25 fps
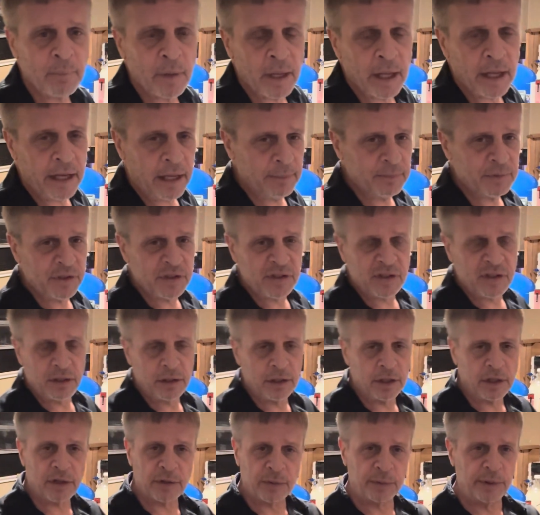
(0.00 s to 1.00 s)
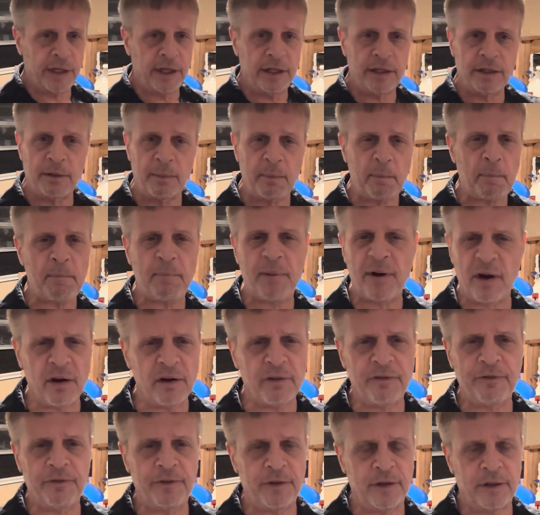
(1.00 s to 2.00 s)
and I'm just going to create it
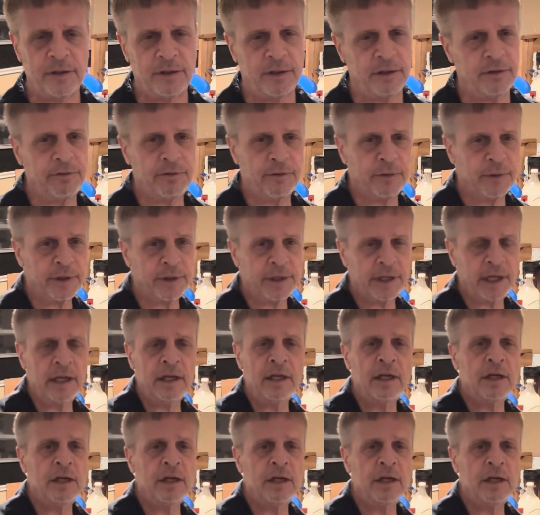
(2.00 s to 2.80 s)
perfectly for you.